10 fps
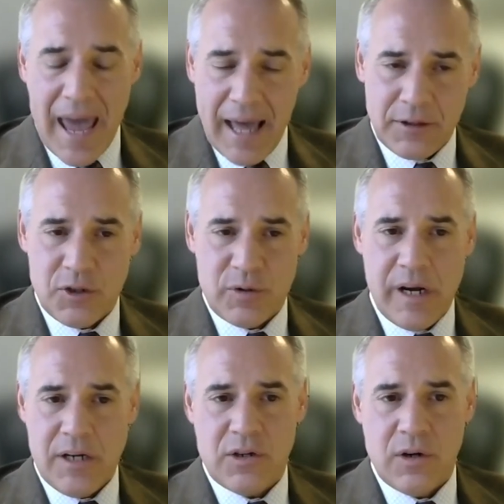at the
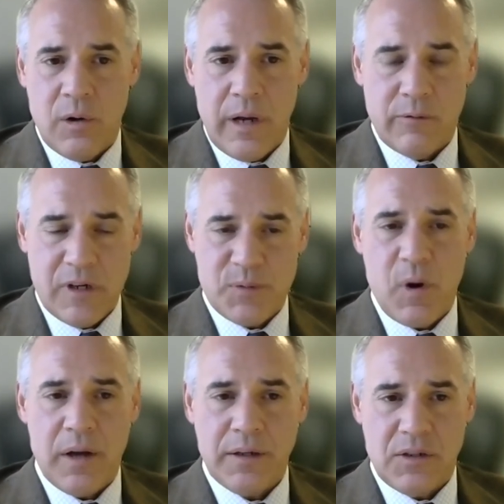trade show and
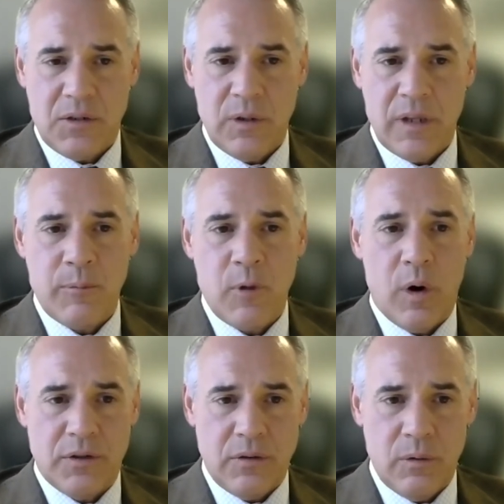responding to them
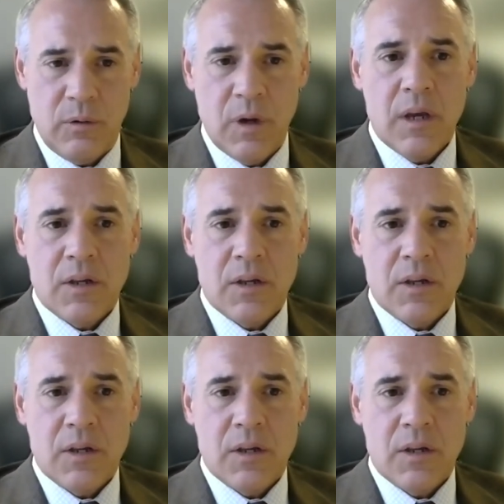or to